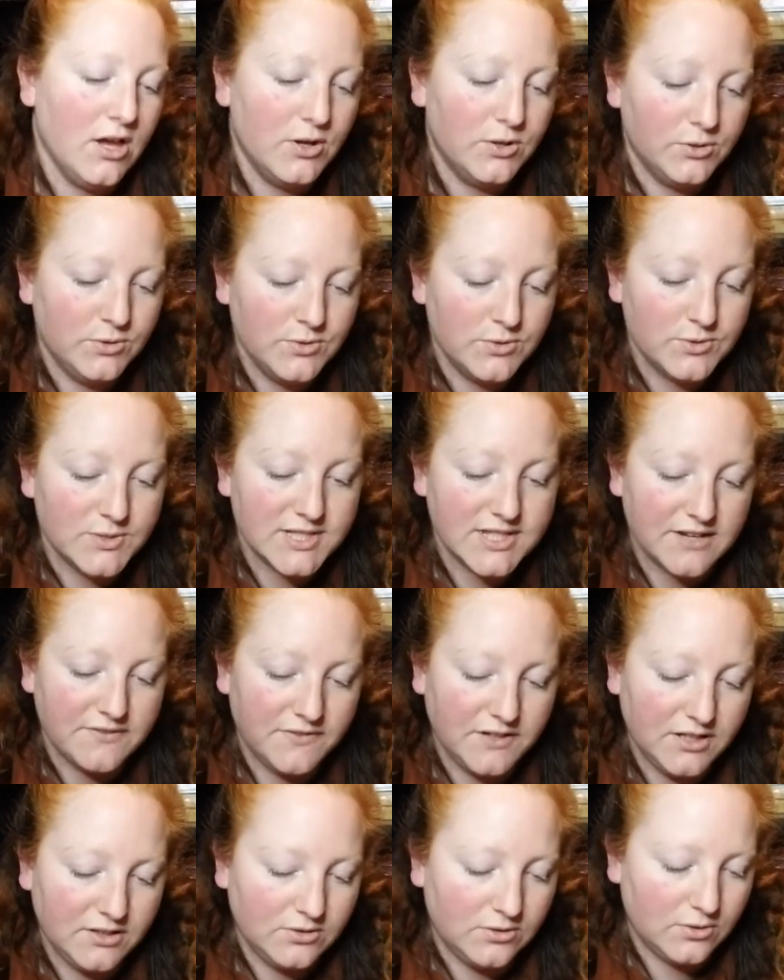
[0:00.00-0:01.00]
Ooh,
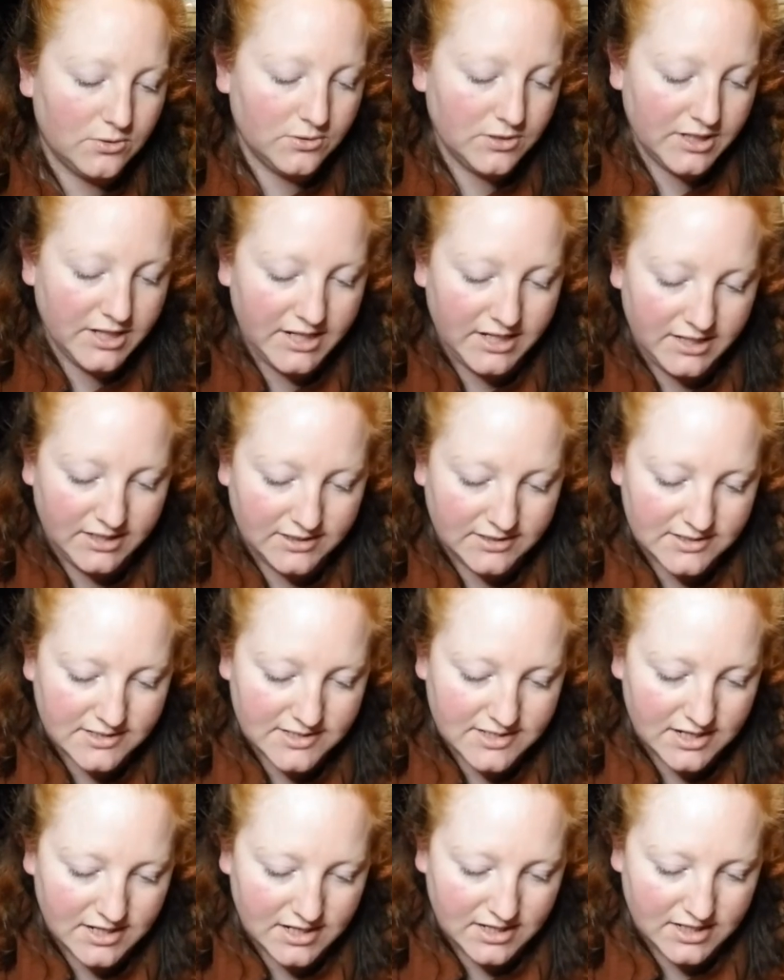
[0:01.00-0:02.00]
Stephanie
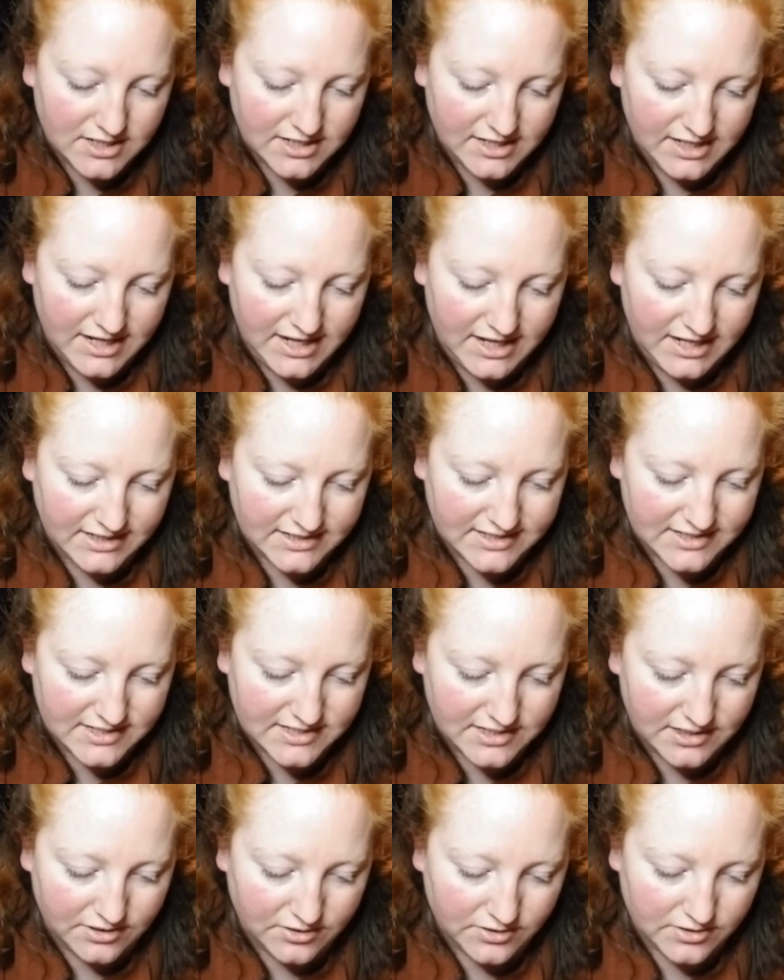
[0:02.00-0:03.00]
Lawrence. I hate
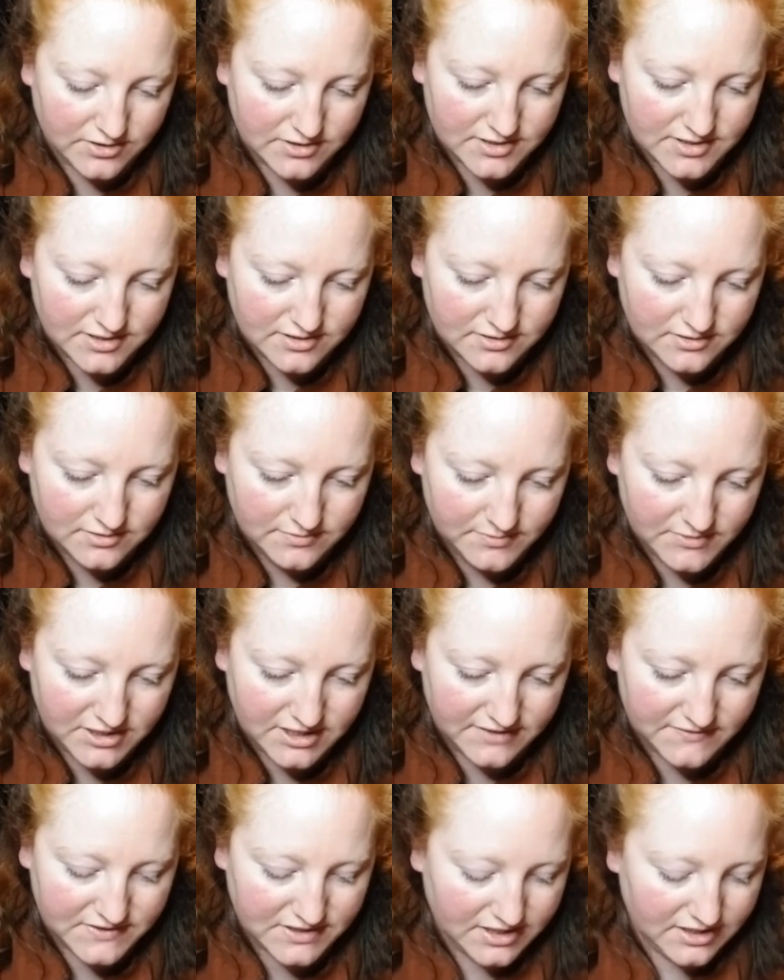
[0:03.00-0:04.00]
stickers. I'm gonna
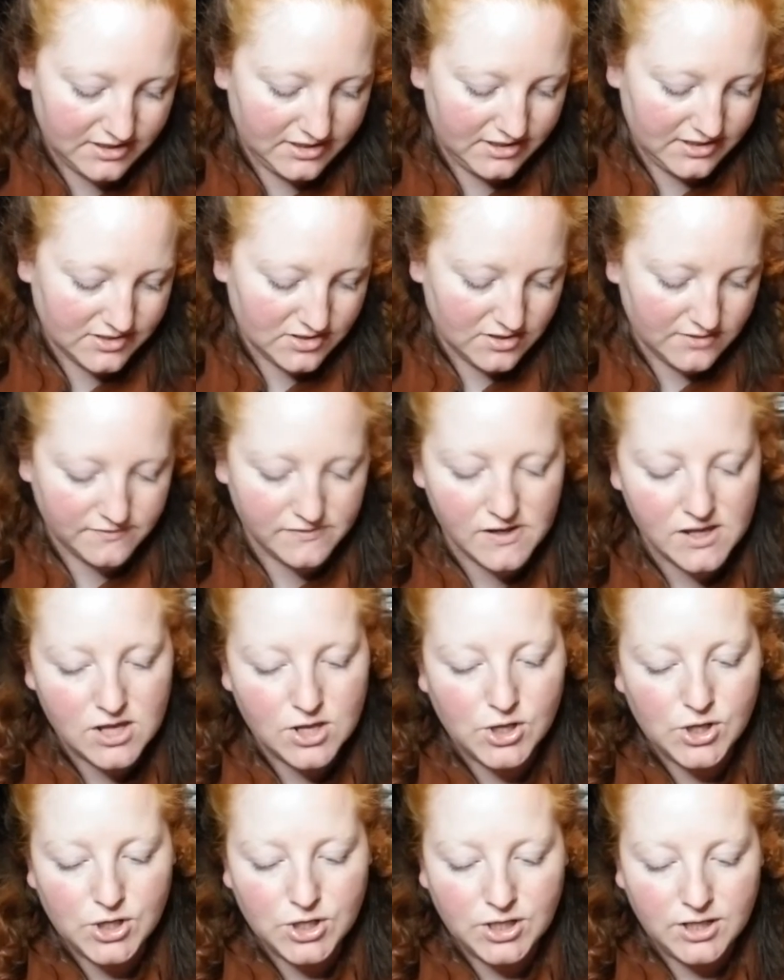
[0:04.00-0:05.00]
have to get these off.
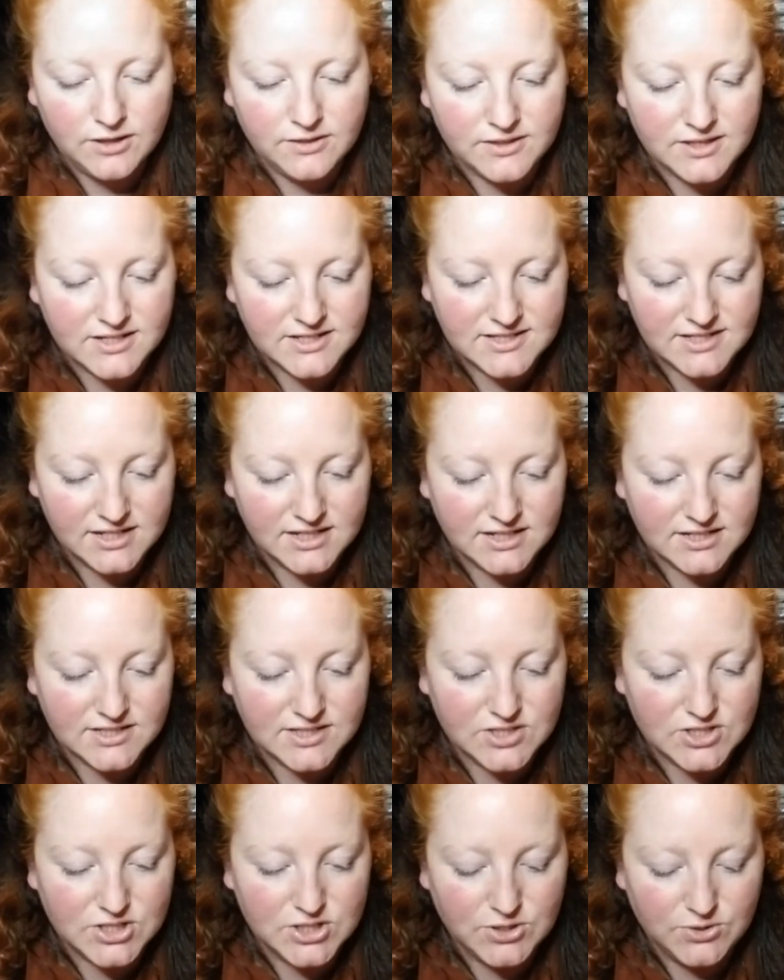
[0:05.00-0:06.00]
This
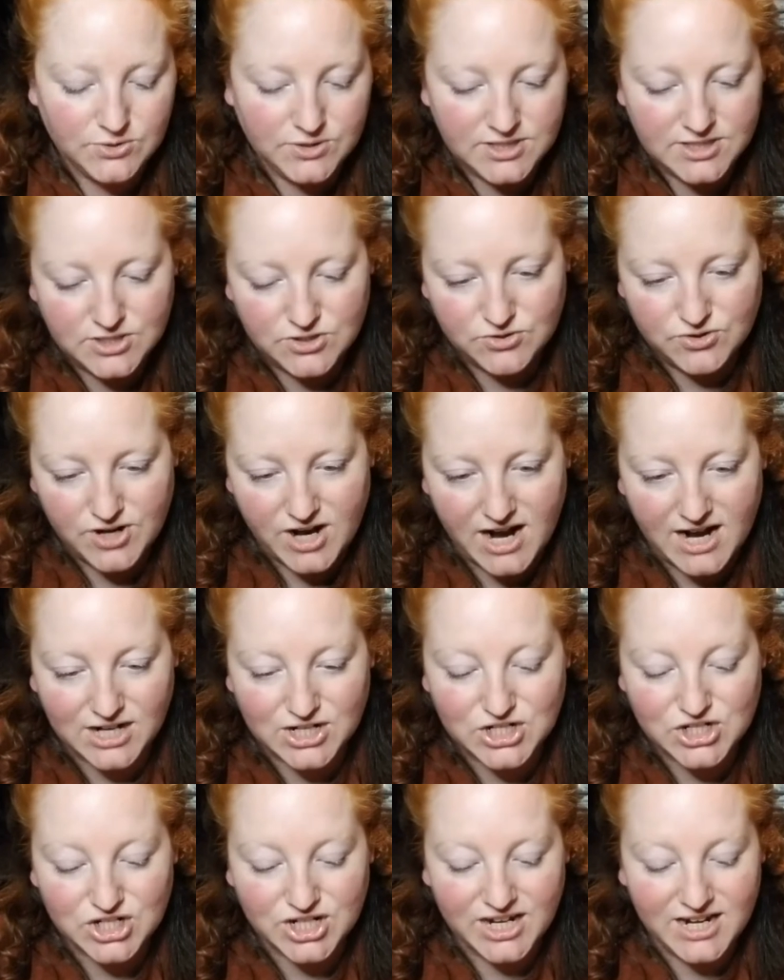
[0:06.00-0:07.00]
is To
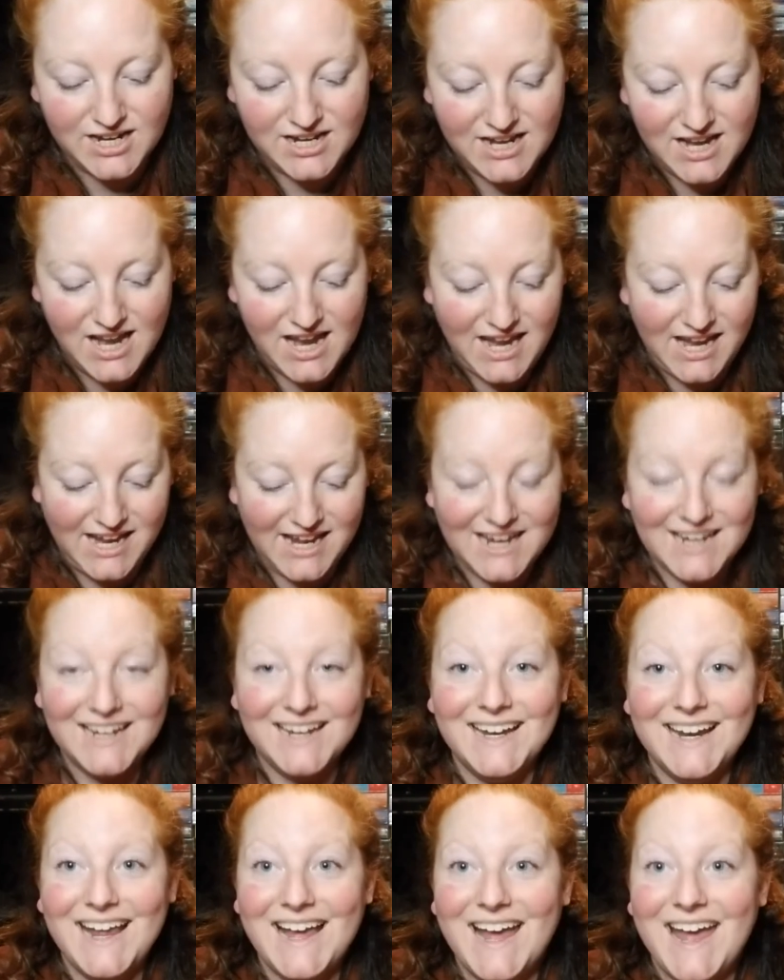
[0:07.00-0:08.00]
Distraction, and
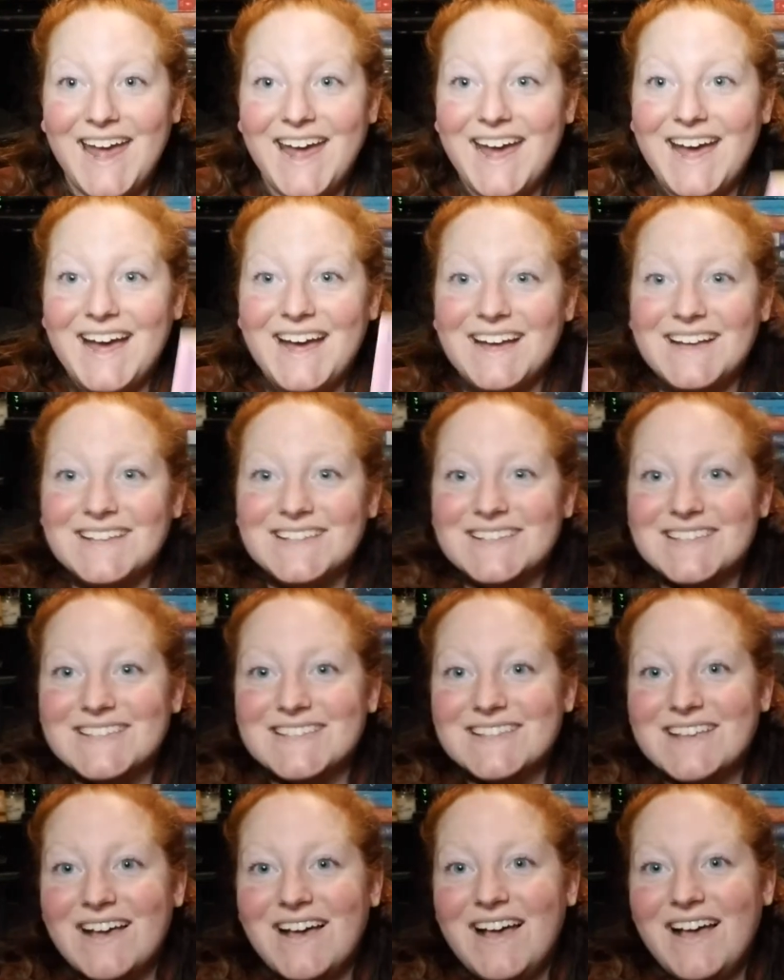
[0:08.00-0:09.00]
it has
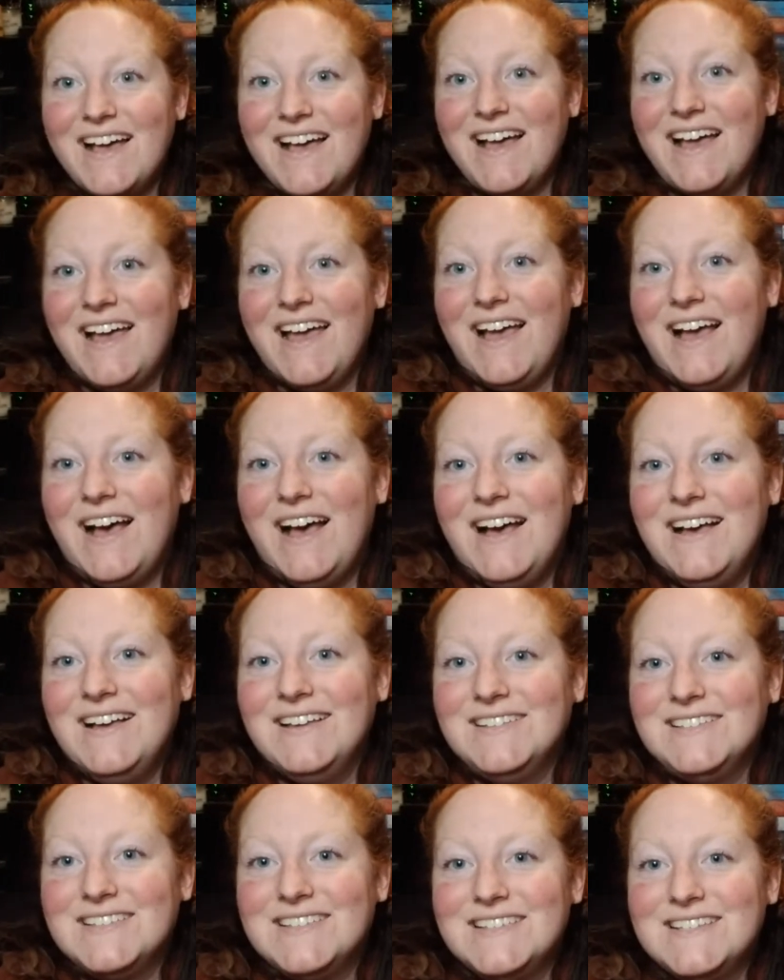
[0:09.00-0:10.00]

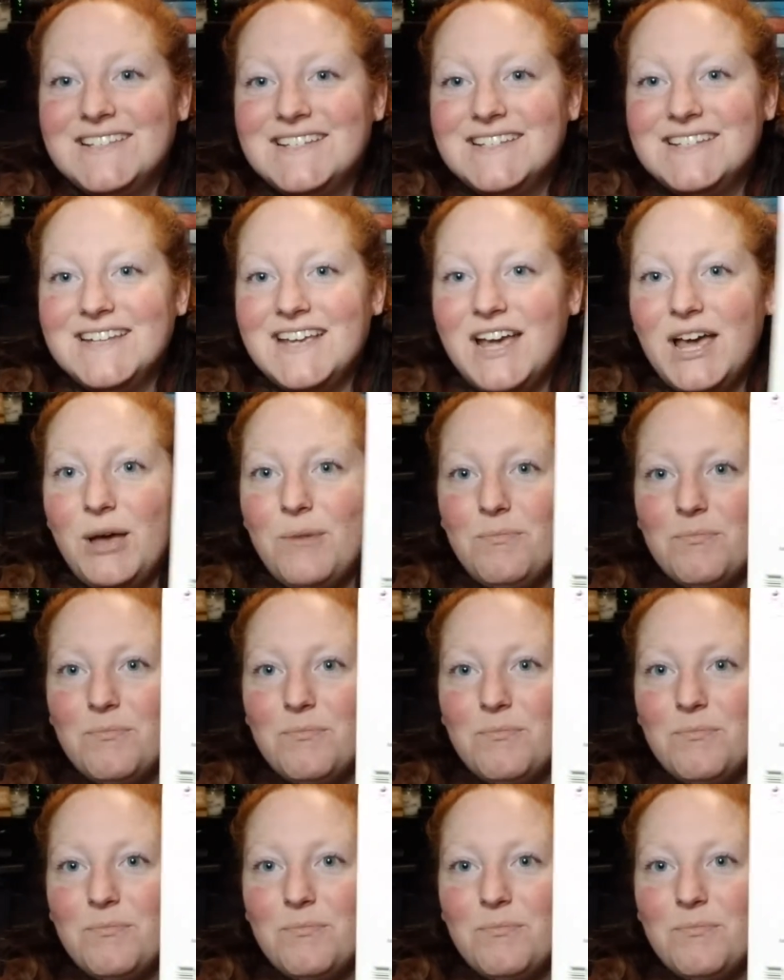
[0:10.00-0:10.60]
a step